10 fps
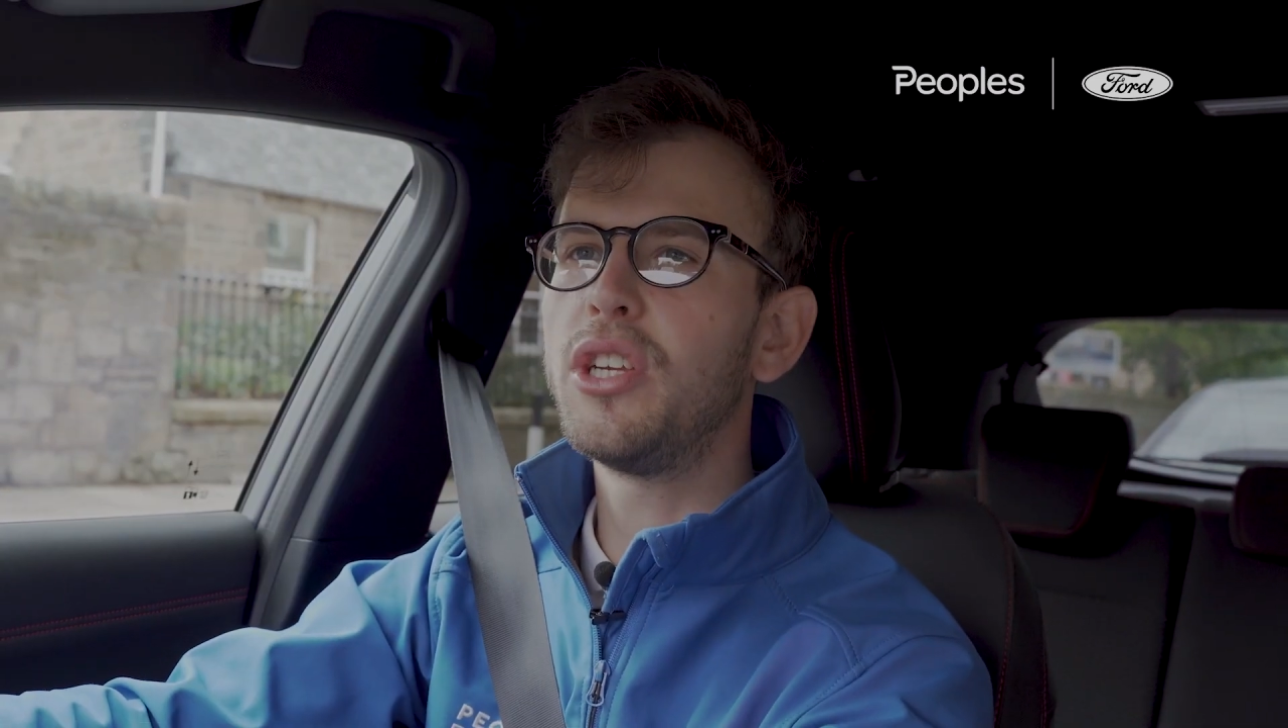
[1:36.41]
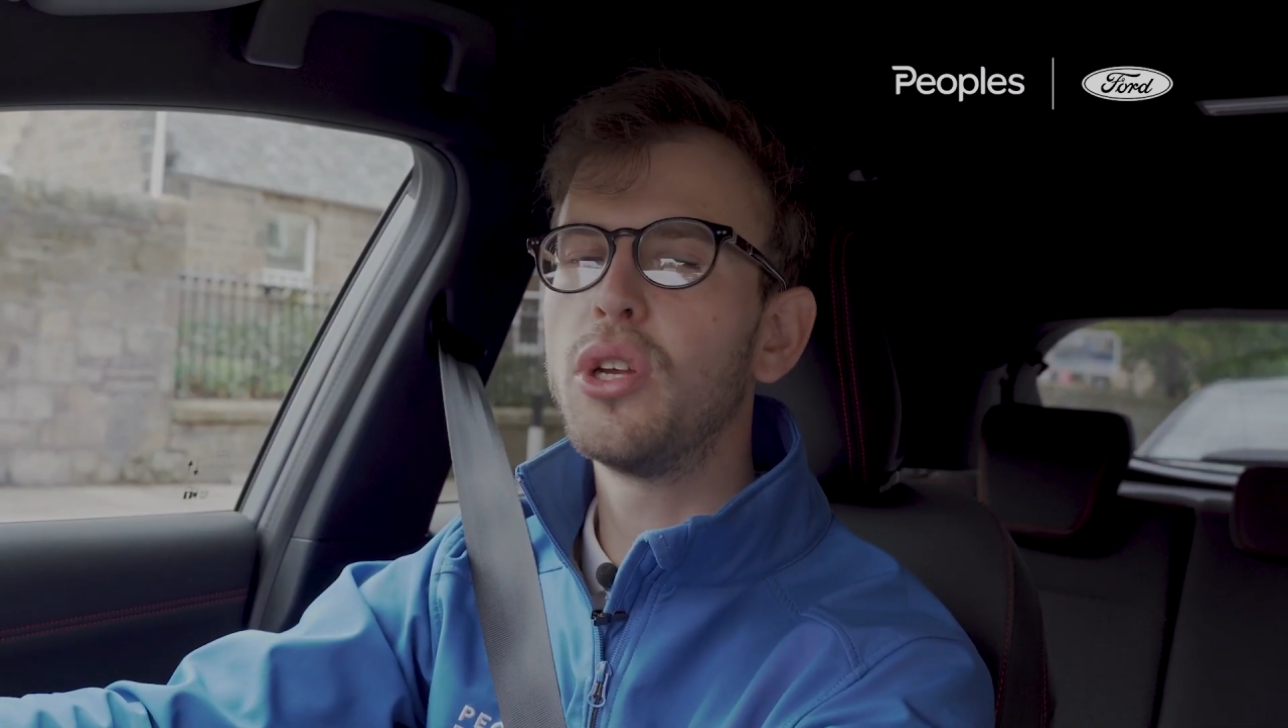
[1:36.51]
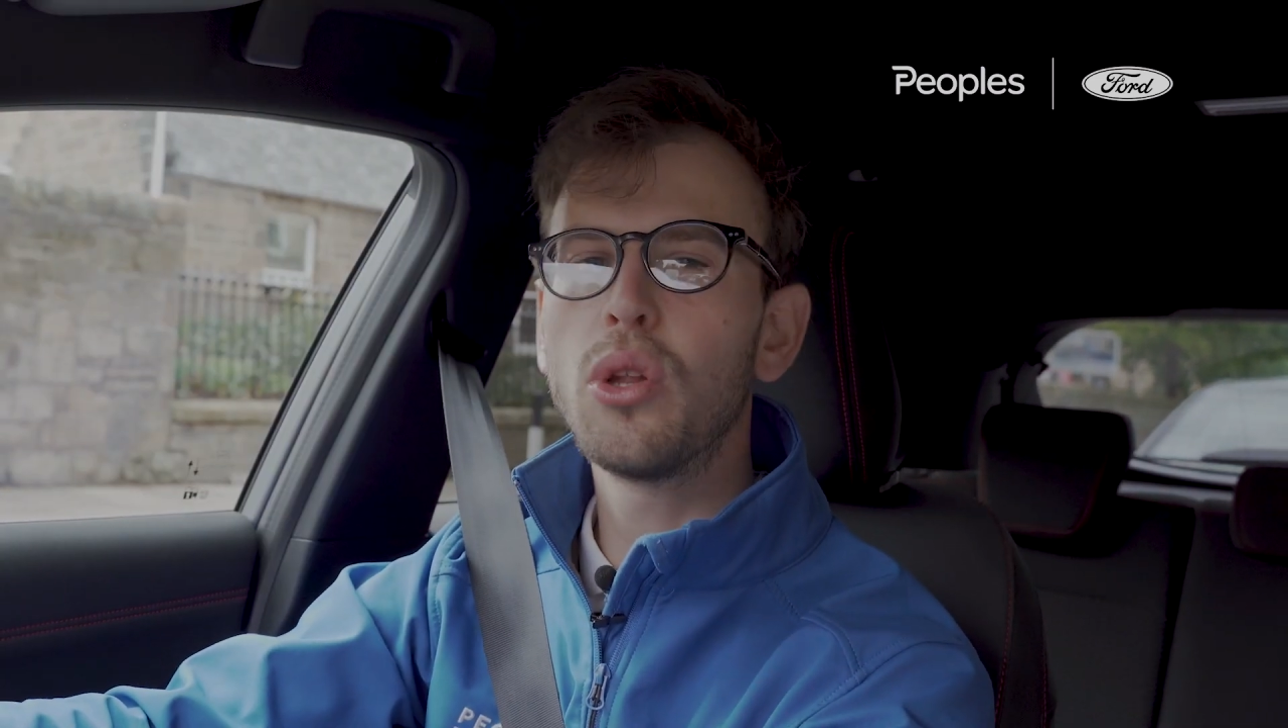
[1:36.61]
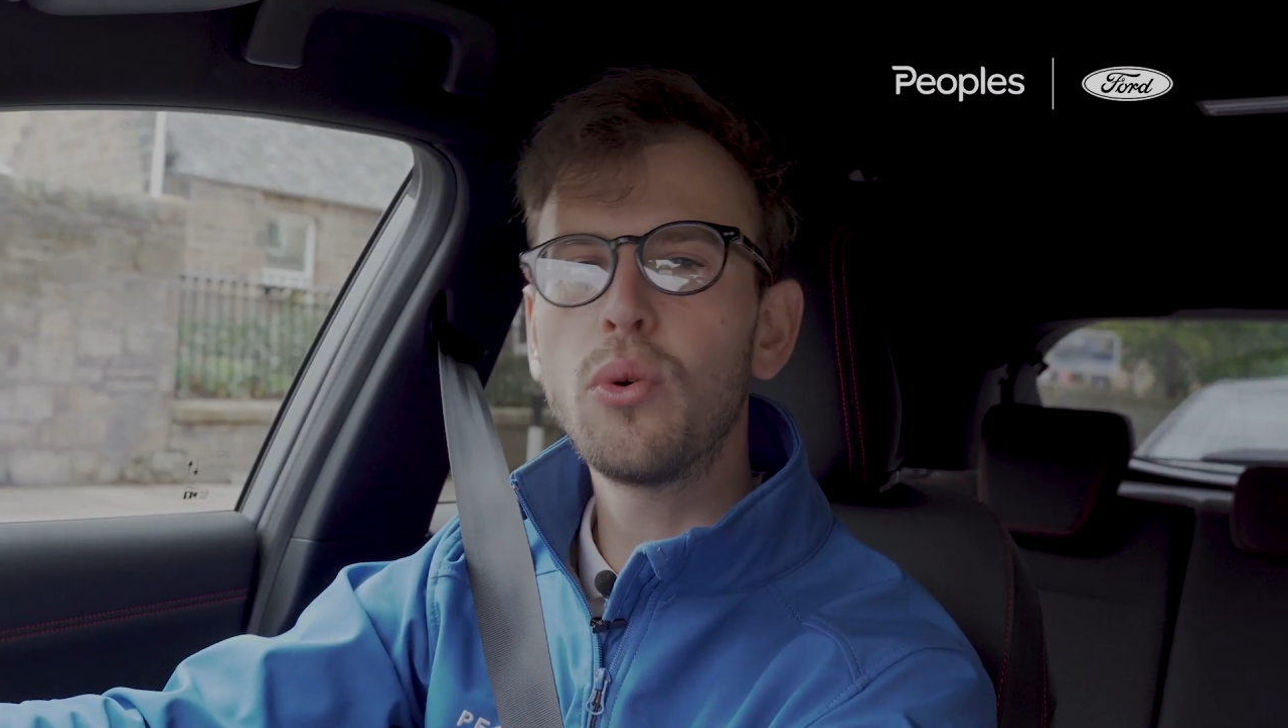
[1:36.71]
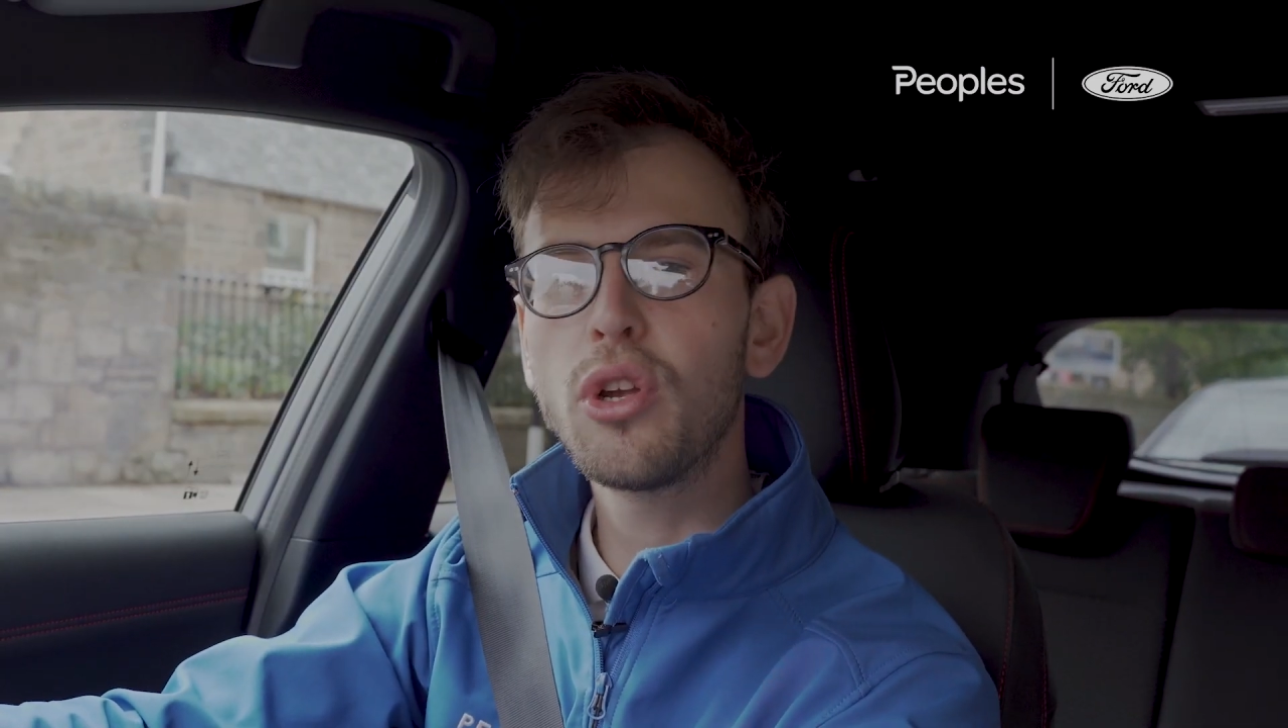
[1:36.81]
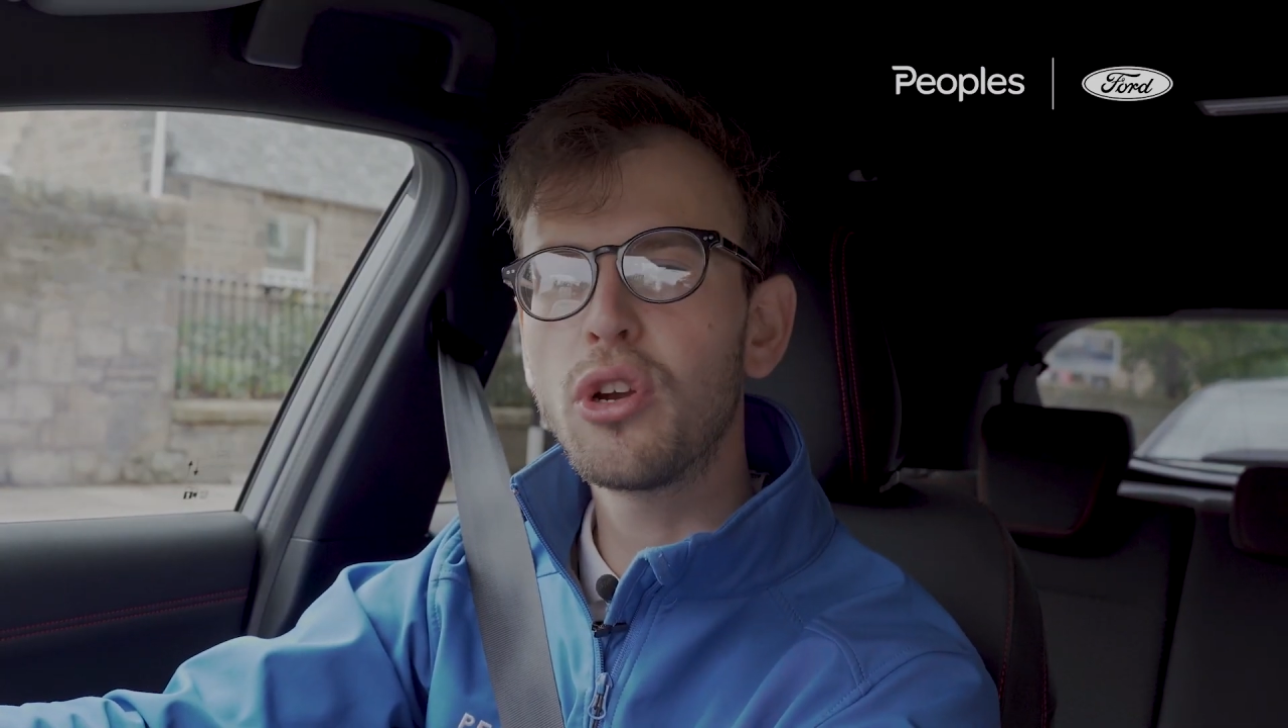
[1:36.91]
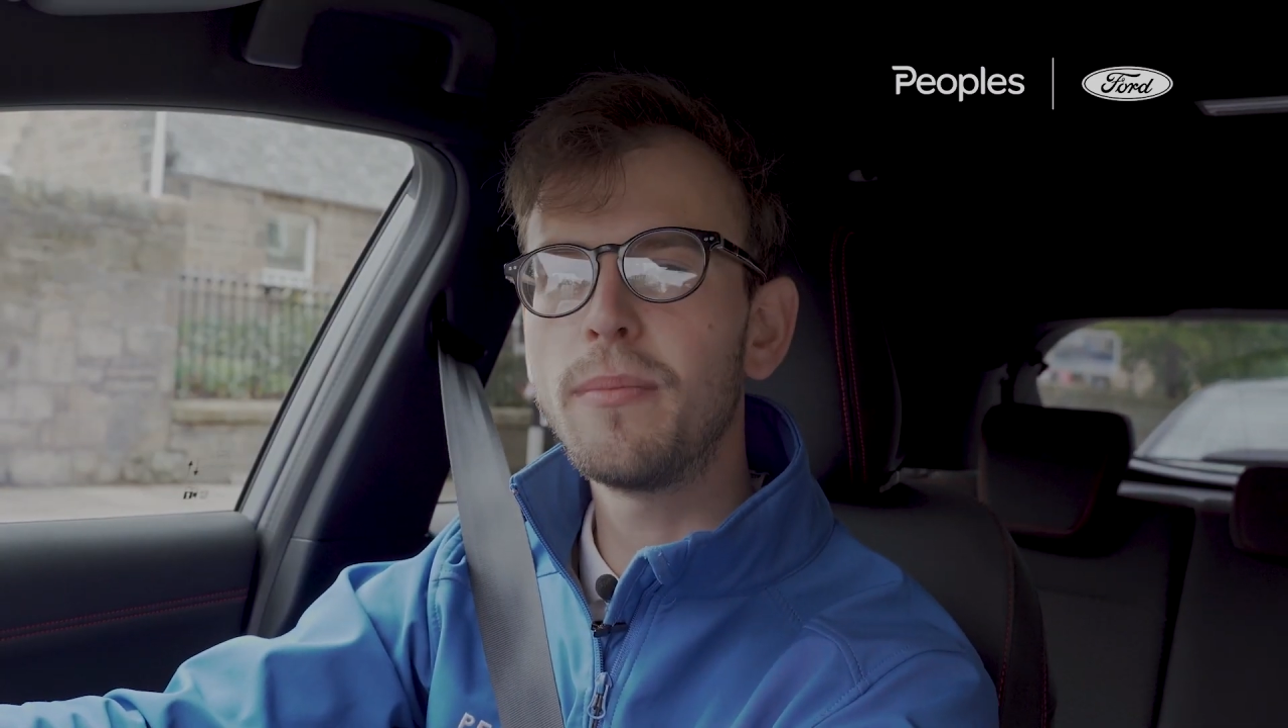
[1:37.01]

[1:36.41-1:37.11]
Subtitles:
you lower your